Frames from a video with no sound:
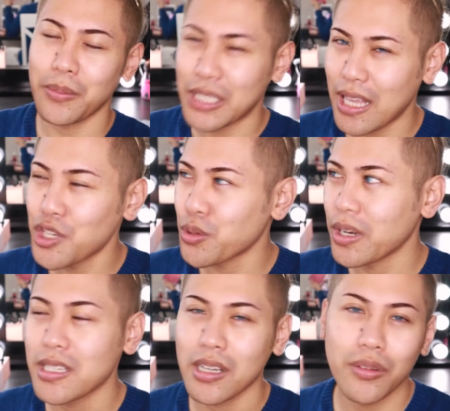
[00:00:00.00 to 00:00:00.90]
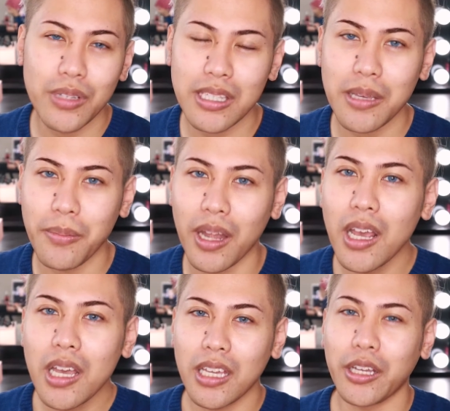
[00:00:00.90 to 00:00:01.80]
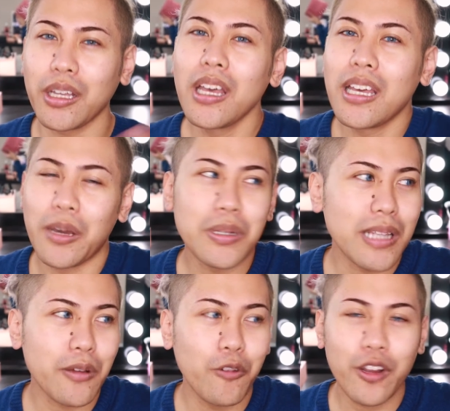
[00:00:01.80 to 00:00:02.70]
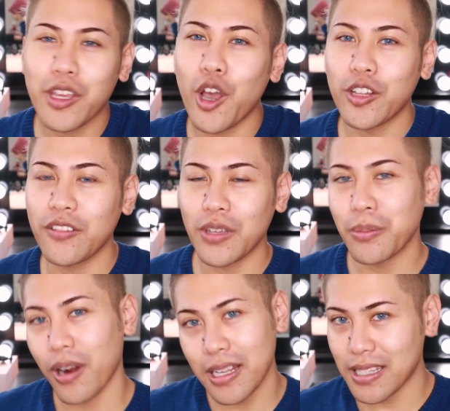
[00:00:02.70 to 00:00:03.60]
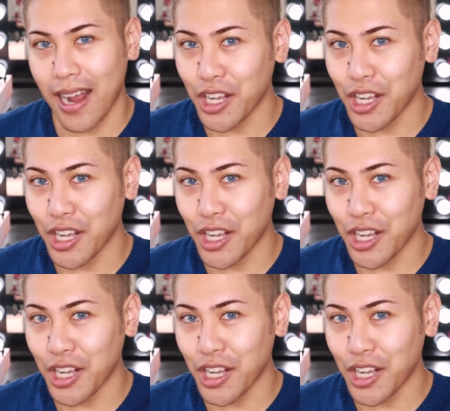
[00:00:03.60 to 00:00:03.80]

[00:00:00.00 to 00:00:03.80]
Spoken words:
I'm exaggerating obviously, but you know, it was like one of the only few brands that